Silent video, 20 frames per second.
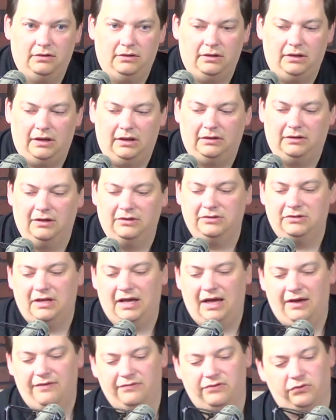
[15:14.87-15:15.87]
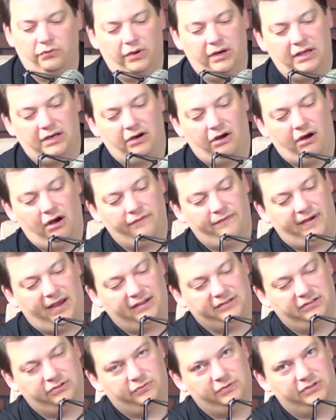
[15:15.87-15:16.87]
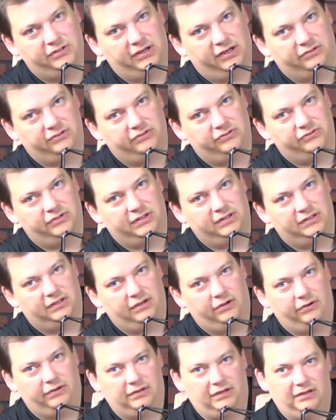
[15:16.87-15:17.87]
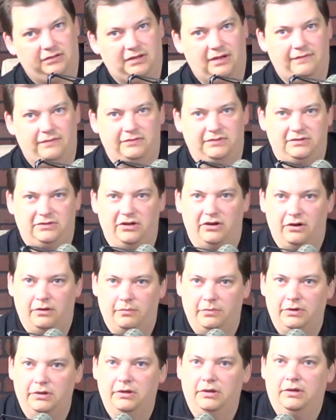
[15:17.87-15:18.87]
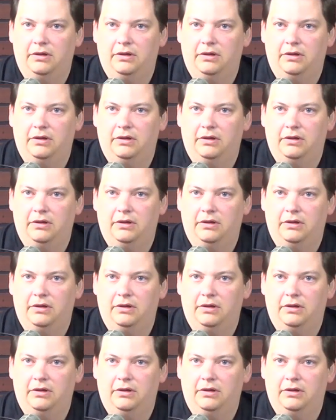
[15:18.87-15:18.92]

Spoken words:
It doesn't have great off-axis rejection, as you can tell. It does have some.